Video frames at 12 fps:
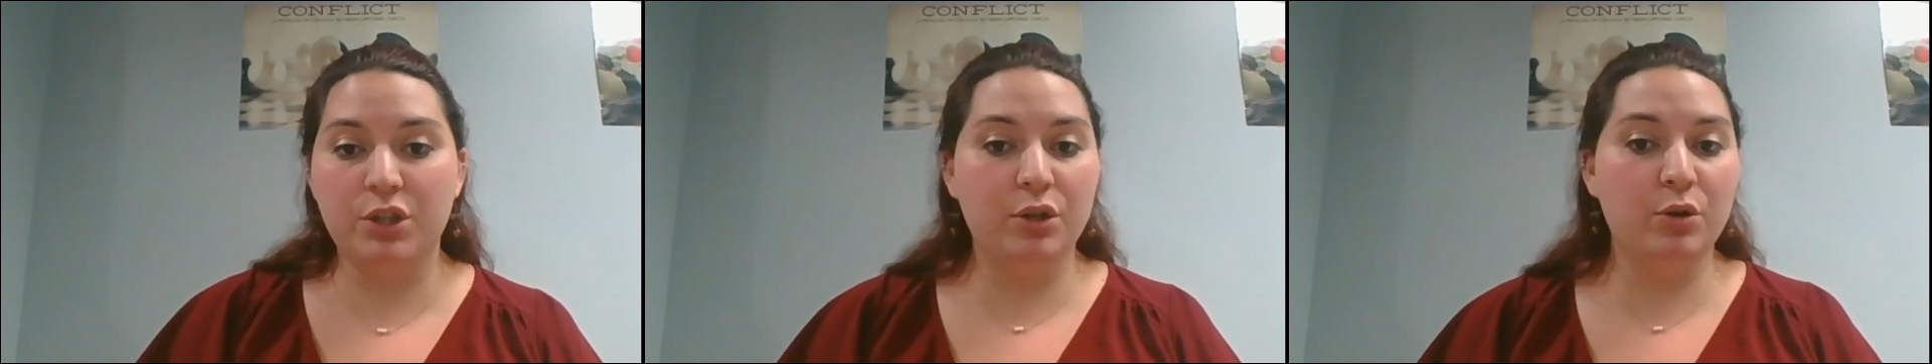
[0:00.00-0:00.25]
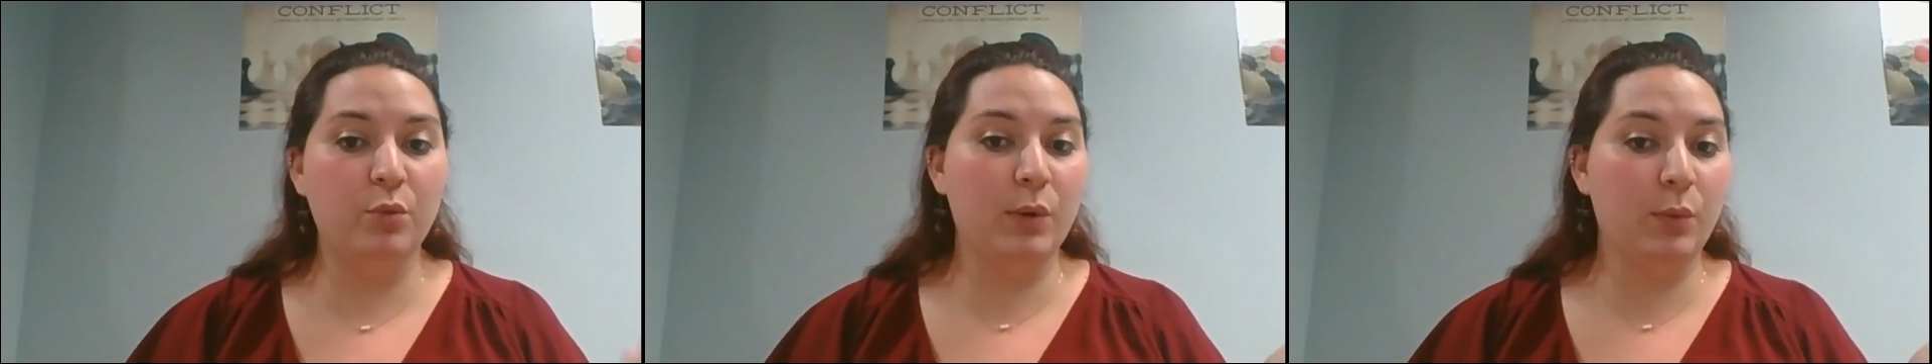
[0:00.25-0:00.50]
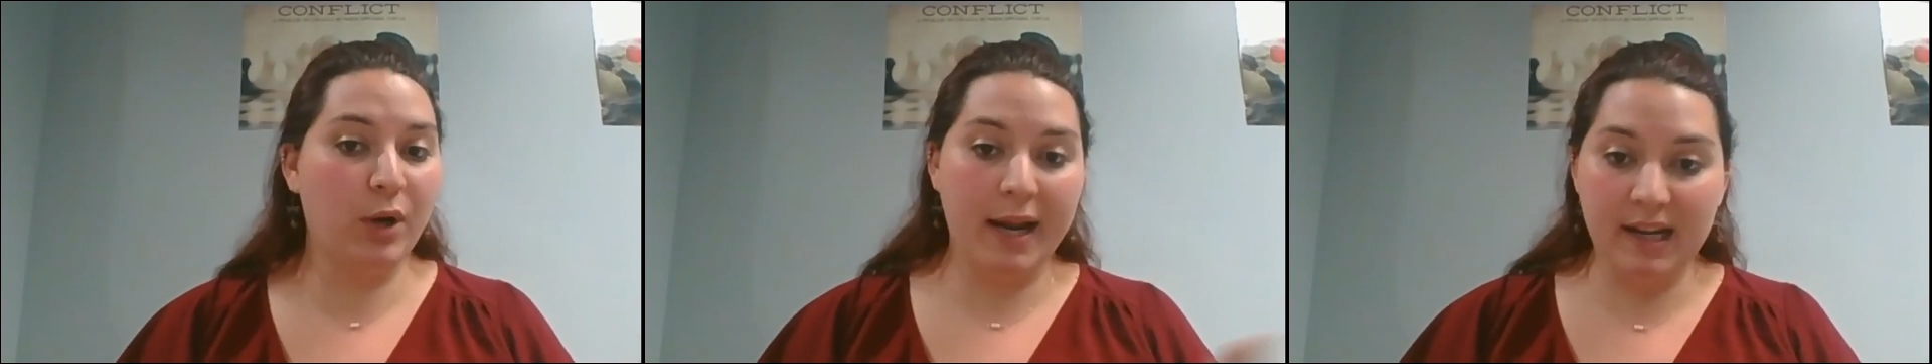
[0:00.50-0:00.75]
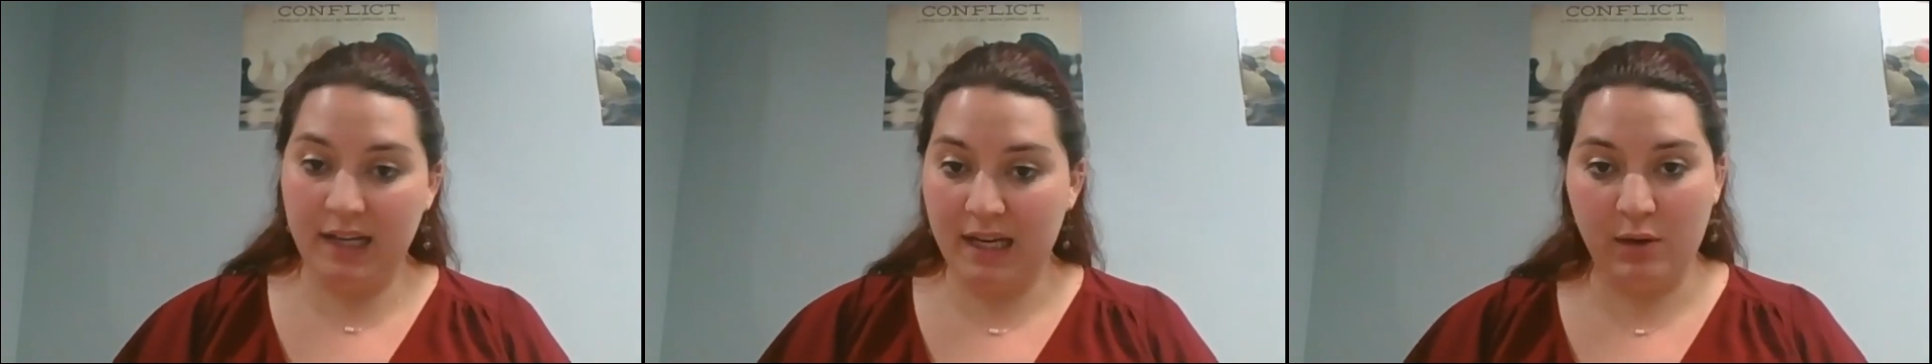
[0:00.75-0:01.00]
to when we're
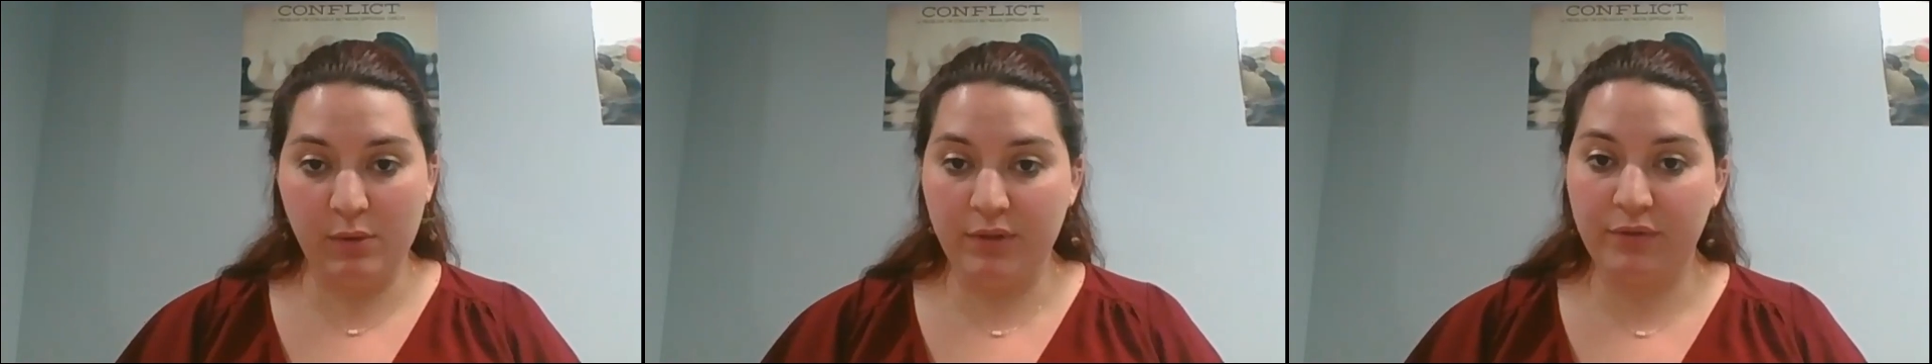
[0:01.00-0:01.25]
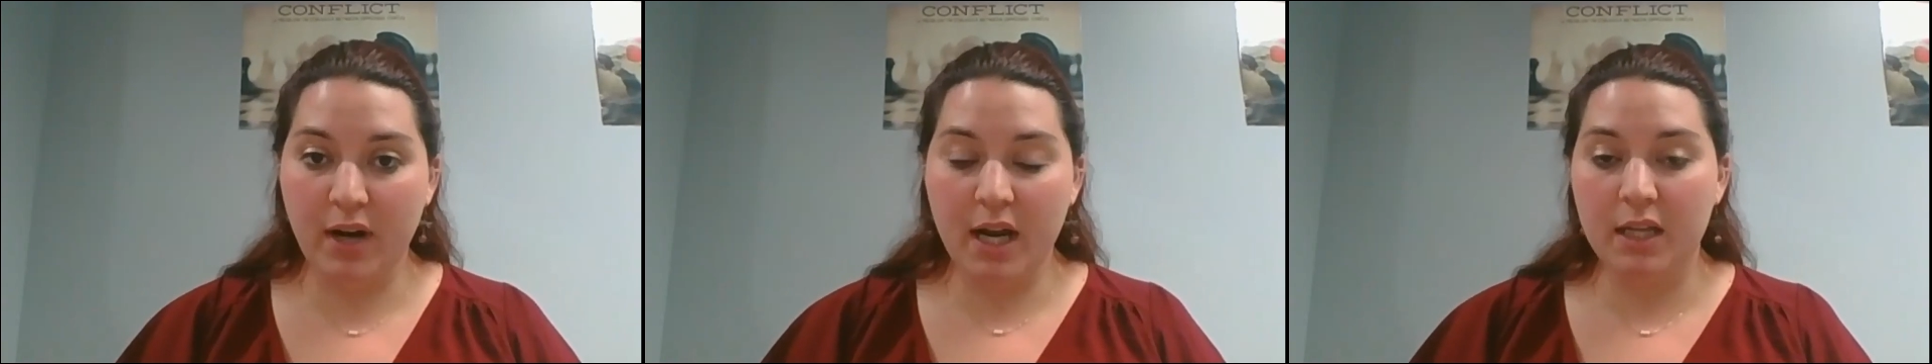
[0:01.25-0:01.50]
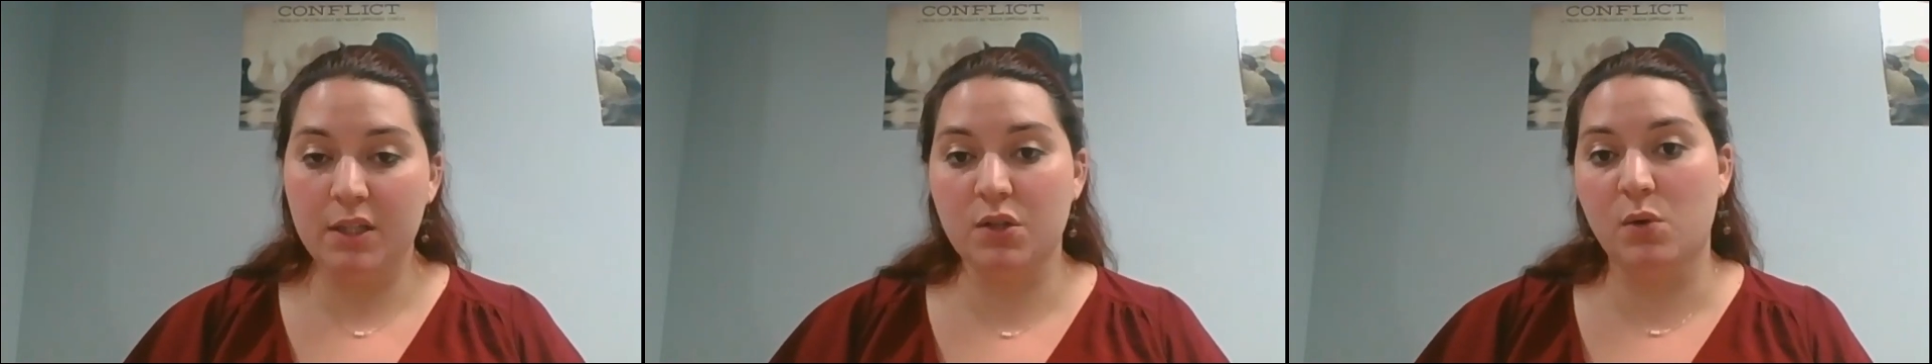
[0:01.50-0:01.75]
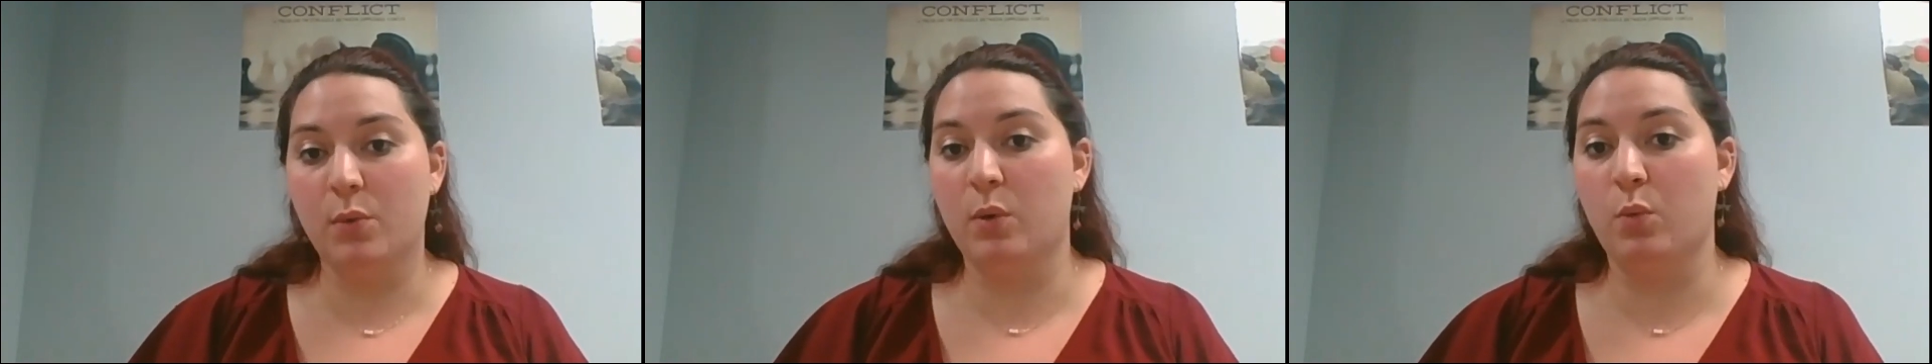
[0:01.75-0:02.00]
hanging out with friends
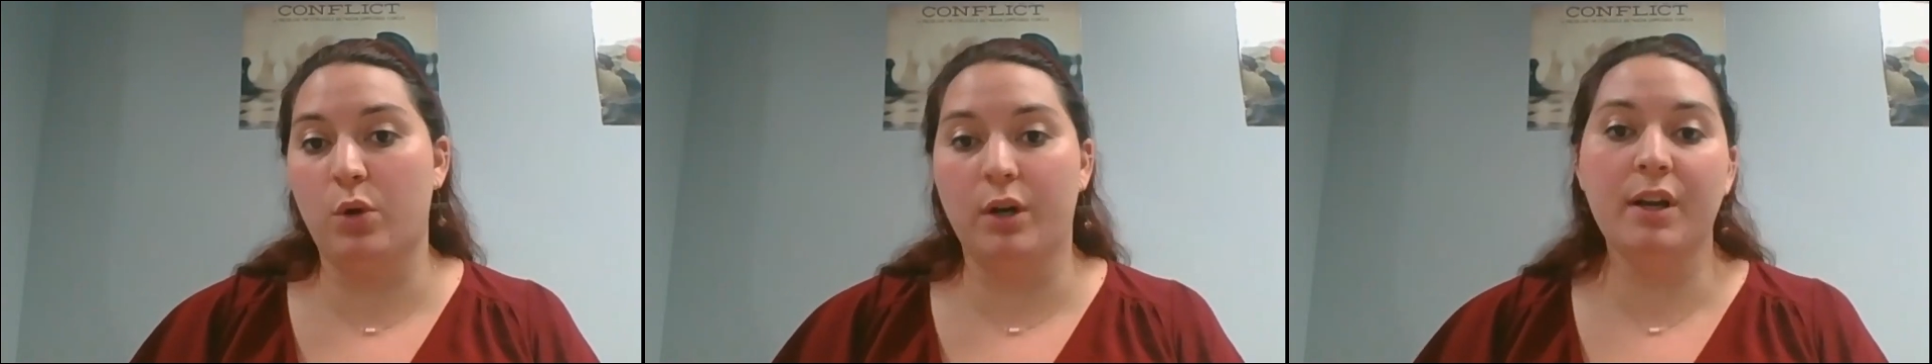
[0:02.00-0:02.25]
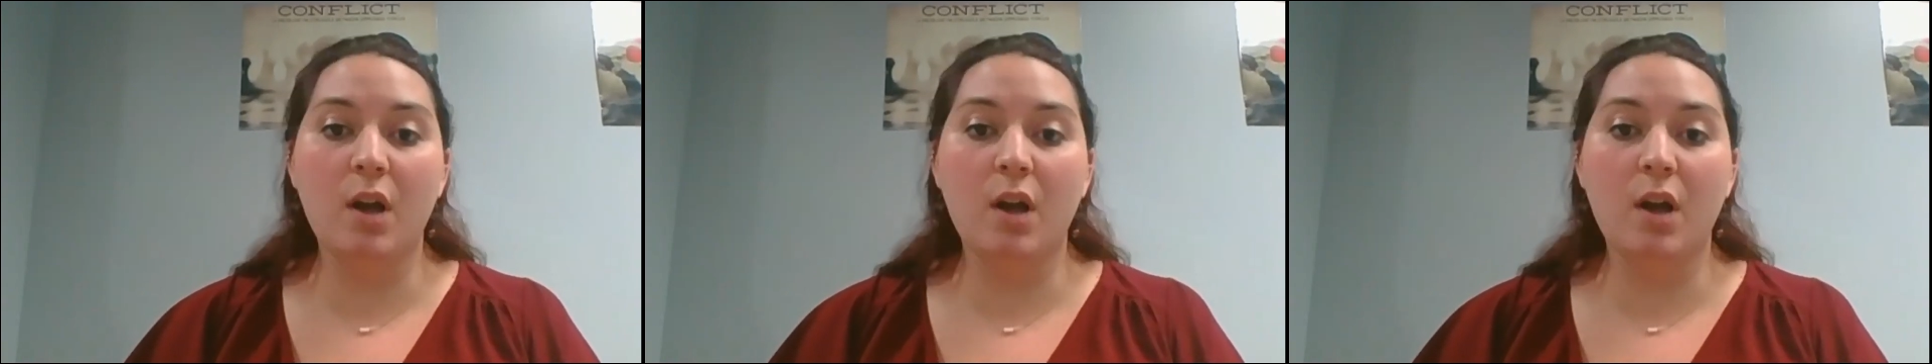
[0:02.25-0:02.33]
or when we're at